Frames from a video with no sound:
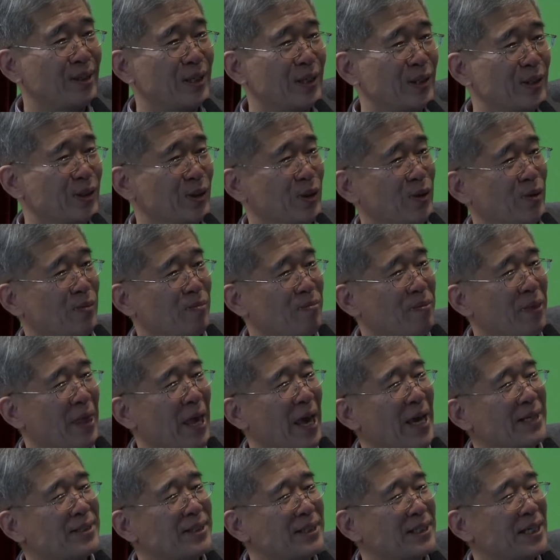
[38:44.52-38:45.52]
So
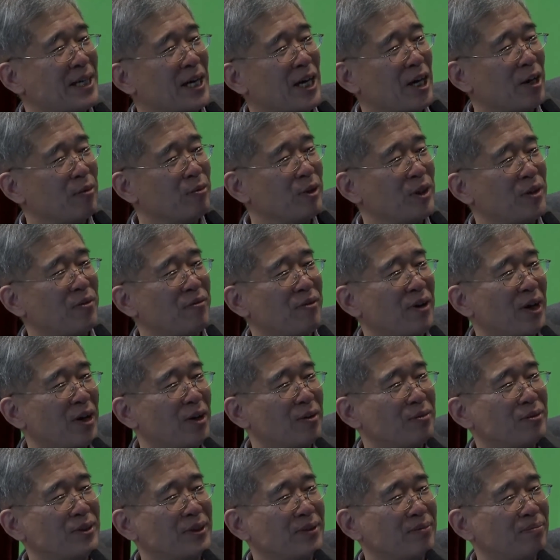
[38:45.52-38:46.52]
as the economy
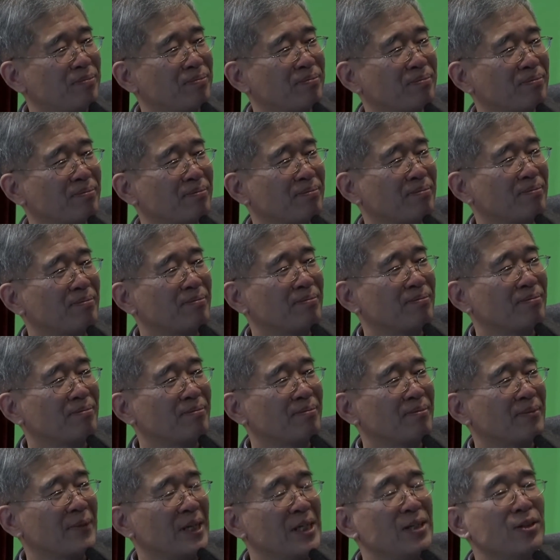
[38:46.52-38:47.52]
develops,
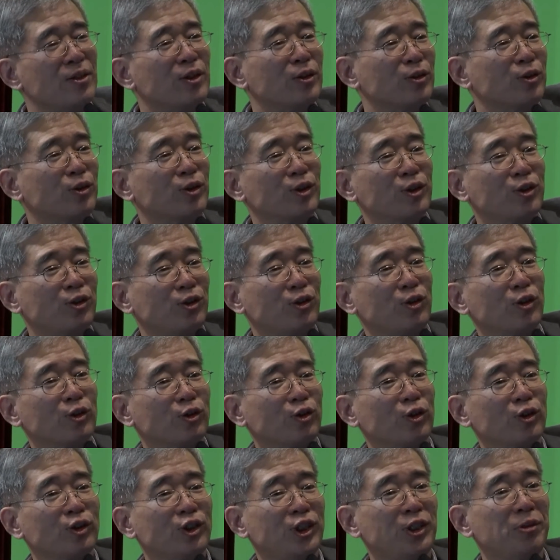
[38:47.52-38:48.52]
industry
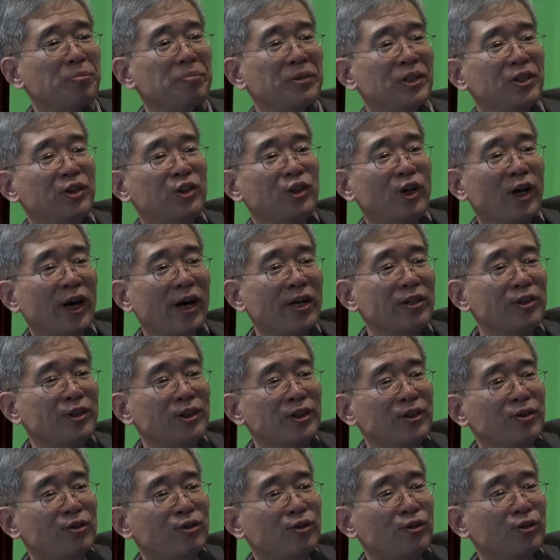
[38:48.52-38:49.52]
structure should be
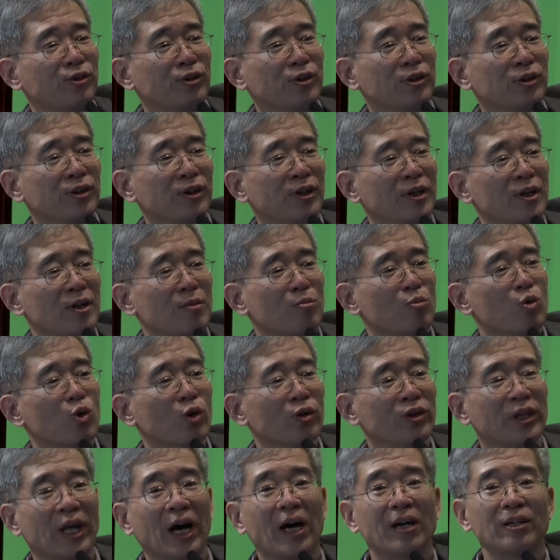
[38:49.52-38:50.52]
changed to more
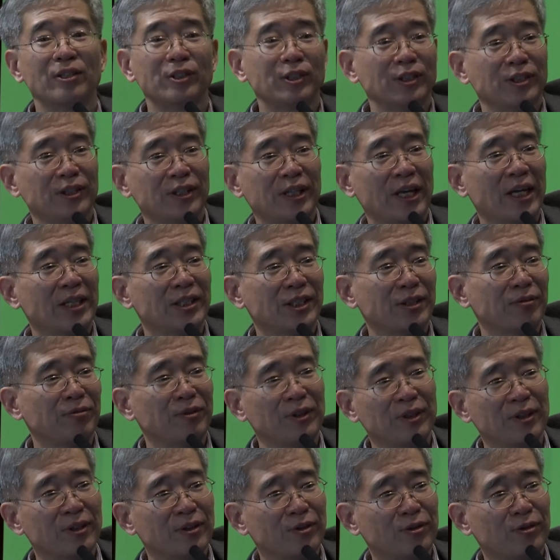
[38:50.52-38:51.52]
knowledge-intensive
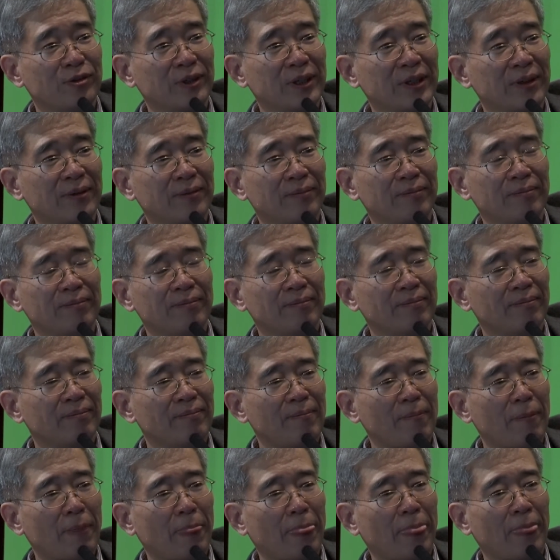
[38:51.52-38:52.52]
industry.
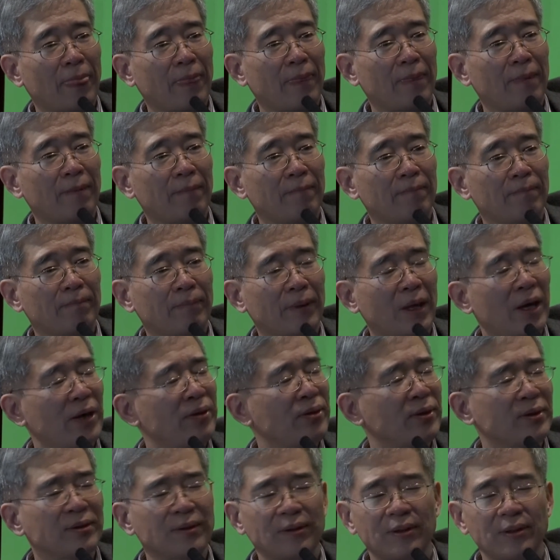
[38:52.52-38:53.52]
I
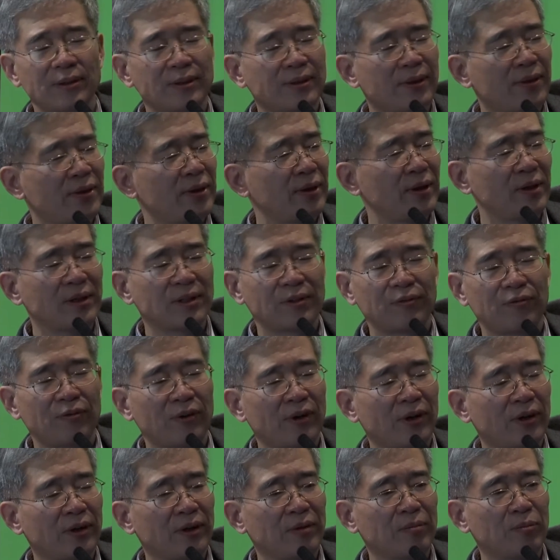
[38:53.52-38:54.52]
think this thing is
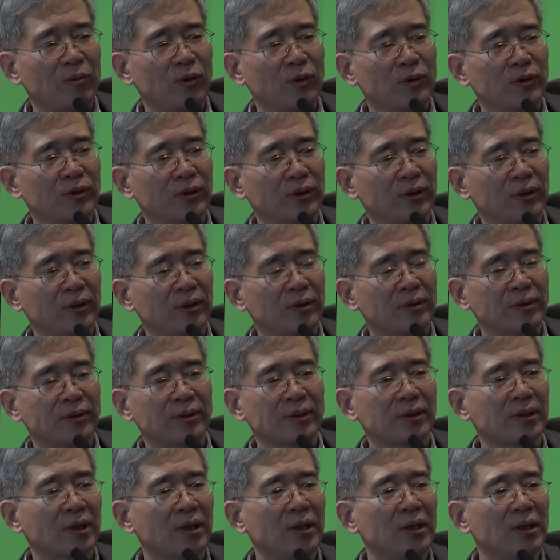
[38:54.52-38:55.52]
very important.
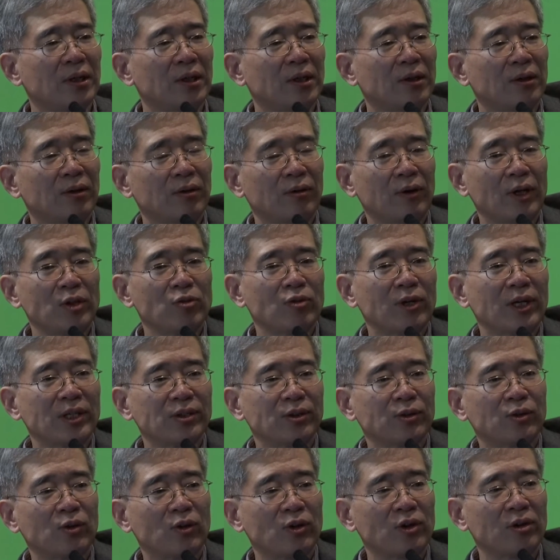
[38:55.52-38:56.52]
So when you guys
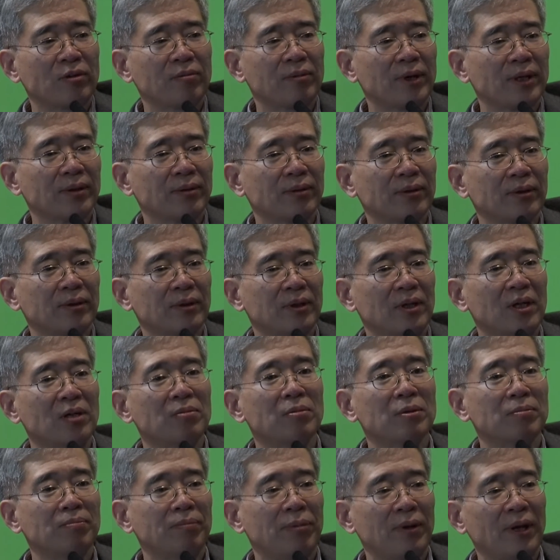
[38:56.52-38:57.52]
are talking about
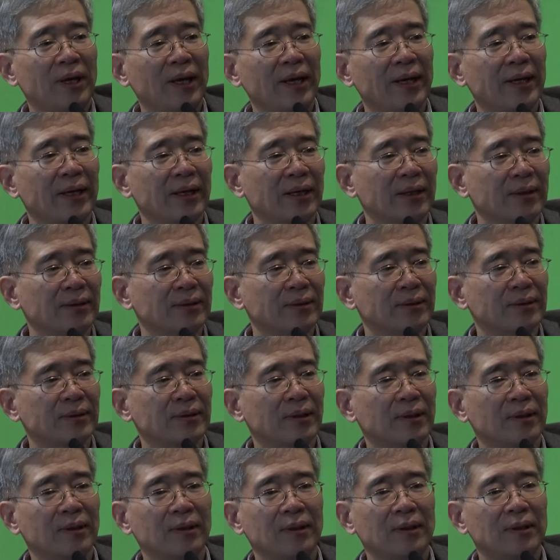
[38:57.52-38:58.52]
urban planning,
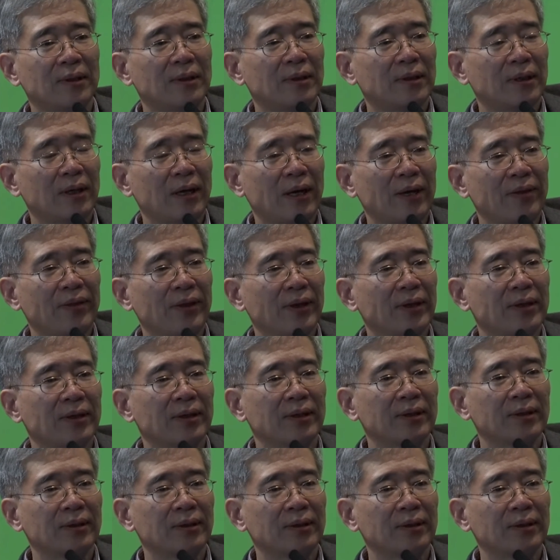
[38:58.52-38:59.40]
so I think